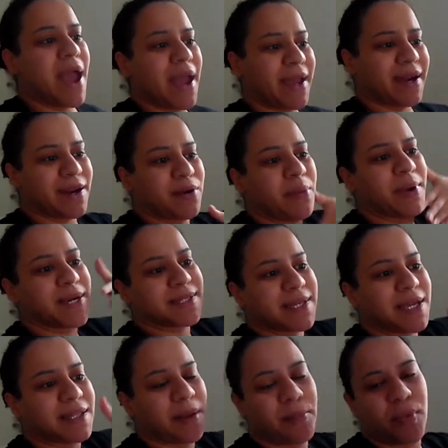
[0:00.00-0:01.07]
And I don't want to
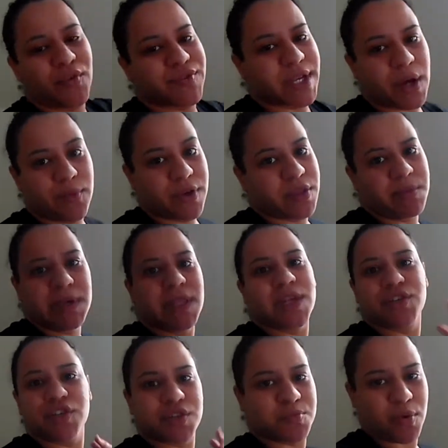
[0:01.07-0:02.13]
take them both down with me.
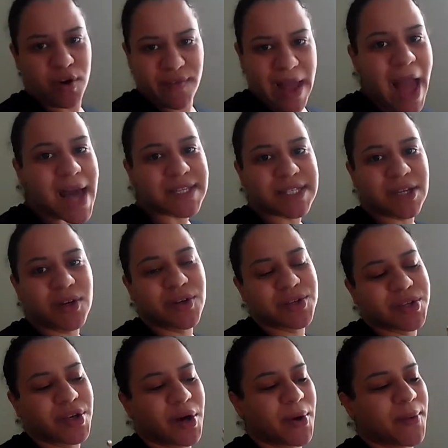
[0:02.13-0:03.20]
That's just more of a hassle.
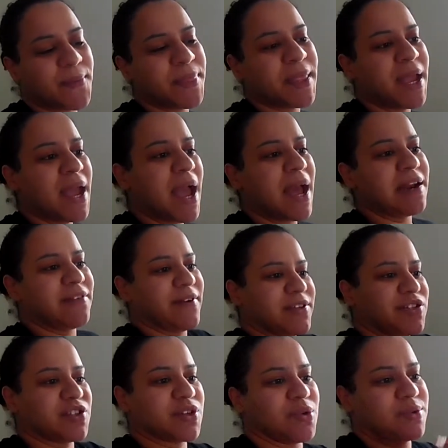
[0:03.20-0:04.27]
So, and if
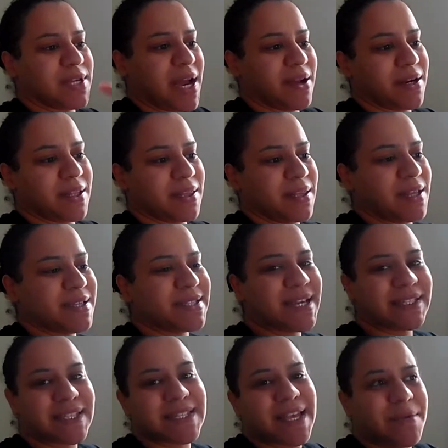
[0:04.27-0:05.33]
I just go down and it's
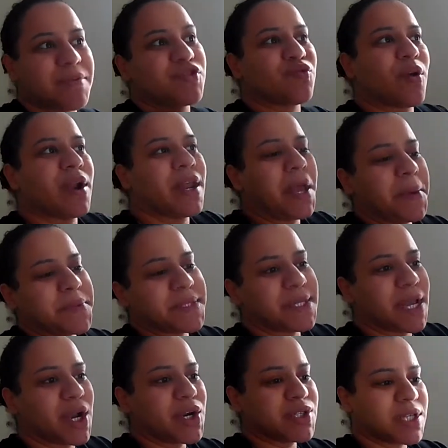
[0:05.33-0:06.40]
not the same as running
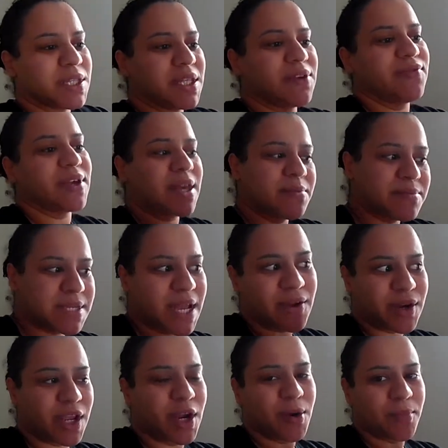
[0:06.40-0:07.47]
upstairs and leaving him
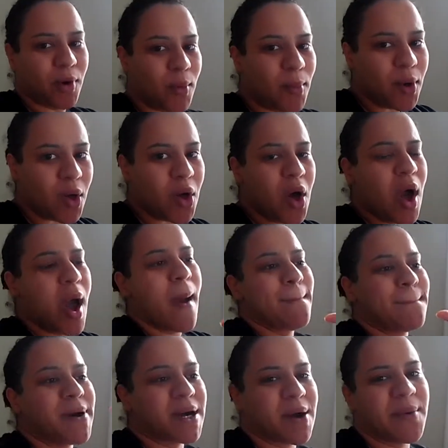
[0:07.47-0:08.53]
down here mobile,
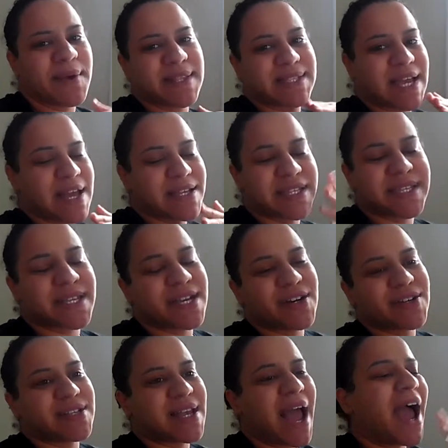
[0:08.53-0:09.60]
but going
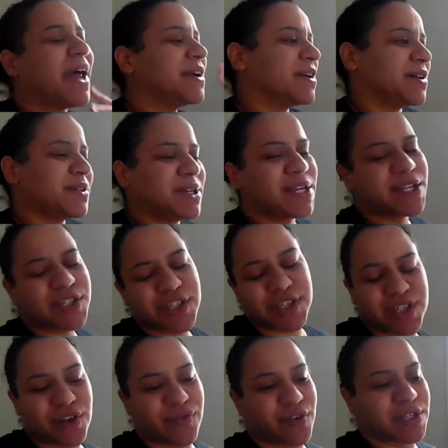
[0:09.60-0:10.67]
downstairs, I don't know it's
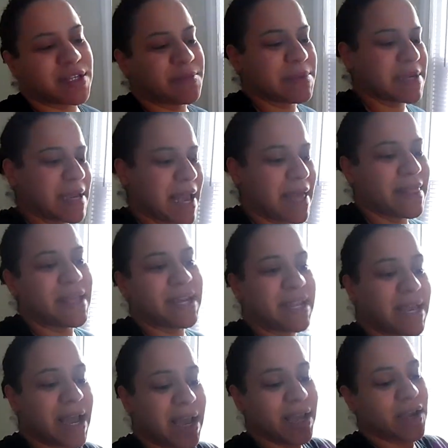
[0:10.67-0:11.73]
just different to me. And then
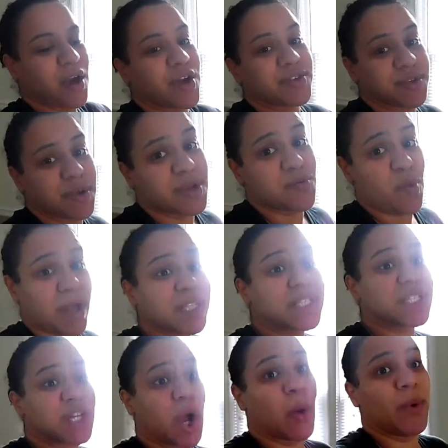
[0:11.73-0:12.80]
he he also he
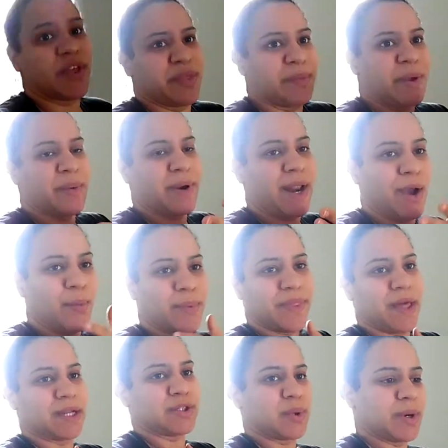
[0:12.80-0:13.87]
wants to go with me when I
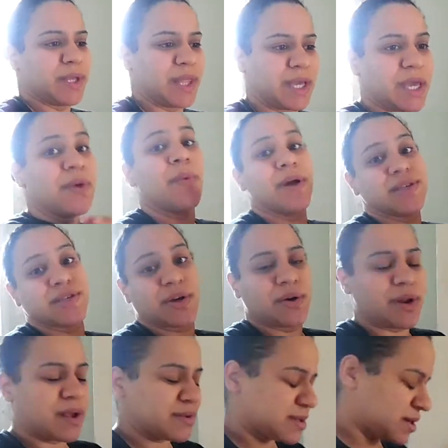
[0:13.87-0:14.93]
open that door. Like he wants to
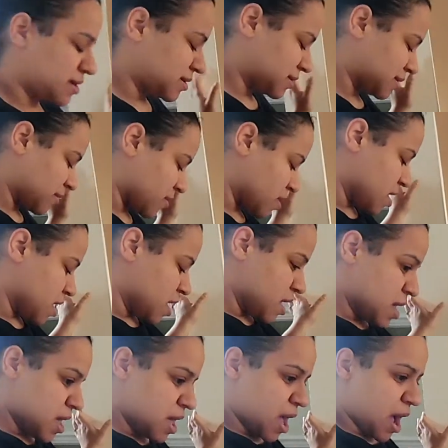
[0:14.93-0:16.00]
go downstairs. So
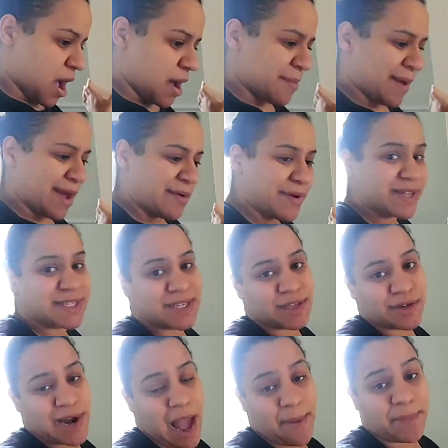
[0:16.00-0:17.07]
um, I wait till
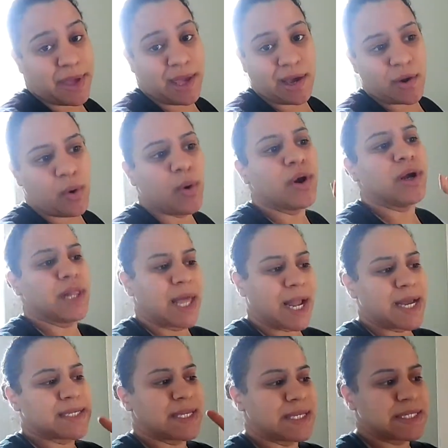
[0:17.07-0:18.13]
they're napping or
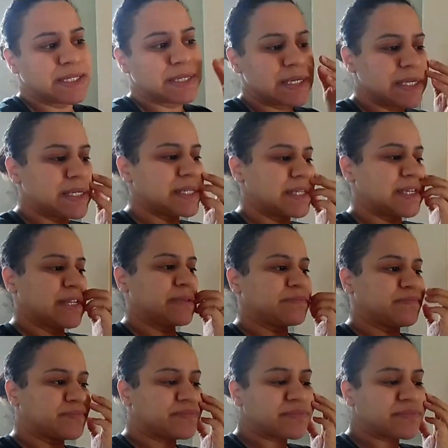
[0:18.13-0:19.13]
like I said till he's sitting.